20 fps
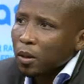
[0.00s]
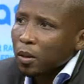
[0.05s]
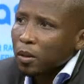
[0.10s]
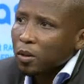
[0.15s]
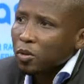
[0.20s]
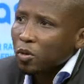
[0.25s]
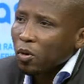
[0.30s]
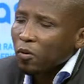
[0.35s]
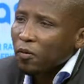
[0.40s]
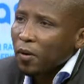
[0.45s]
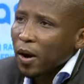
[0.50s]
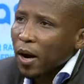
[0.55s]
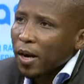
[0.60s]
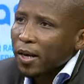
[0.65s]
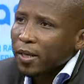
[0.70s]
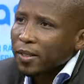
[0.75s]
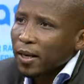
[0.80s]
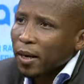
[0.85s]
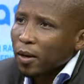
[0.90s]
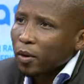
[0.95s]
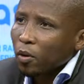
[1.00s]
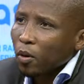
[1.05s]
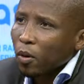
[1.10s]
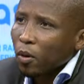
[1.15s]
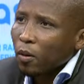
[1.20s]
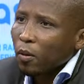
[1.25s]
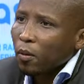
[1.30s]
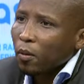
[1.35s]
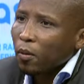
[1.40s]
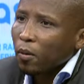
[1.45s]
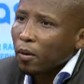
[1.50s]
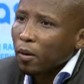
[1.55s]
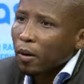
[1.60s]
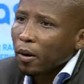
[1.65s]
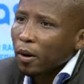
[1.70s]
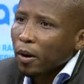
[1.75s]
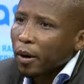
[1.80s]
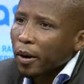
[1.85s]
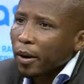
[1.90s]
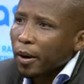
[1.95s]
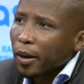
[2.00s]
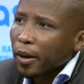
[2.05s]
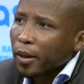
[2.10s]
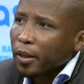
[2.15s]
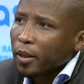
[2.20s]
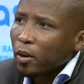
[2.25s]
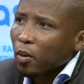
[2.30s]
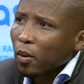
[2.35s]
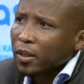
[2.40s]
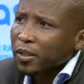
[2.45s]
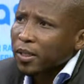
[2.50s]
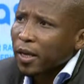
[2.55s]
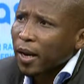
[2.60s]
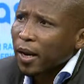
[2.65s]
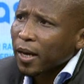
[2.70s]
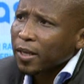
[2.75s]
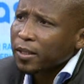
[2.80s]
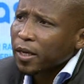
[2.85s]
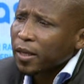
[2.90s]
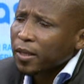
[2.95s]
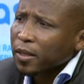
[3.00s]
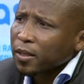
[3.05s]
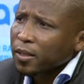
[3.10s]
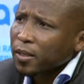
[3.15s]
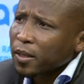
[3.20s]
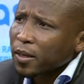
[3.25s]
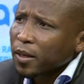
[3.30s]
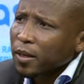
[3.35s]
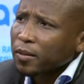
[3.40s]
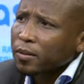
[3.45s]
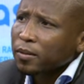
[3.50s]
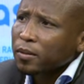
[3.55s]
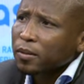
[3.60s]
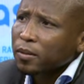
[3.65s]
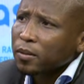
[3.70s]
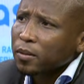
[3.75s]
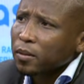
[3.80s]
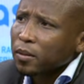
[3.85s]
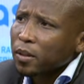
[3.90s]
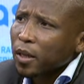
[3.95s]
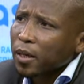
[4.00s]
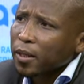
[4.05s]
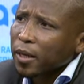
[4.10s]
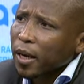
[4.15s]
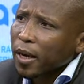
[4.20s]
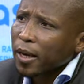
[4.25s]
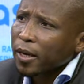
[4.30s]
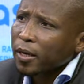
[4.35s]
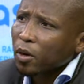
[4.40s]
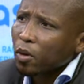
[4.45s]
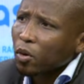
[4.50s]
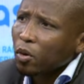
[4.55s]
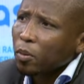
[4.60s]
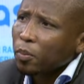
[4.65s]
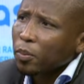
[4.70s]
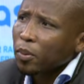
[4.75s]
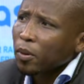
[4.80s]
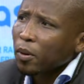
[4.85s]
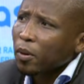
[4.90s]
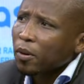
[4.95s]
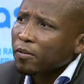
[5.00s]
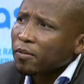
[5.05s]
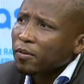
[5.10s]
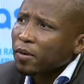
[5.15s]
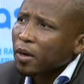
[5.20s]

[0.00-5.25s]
So far as I know, there was a letter yesterday that I had a copy of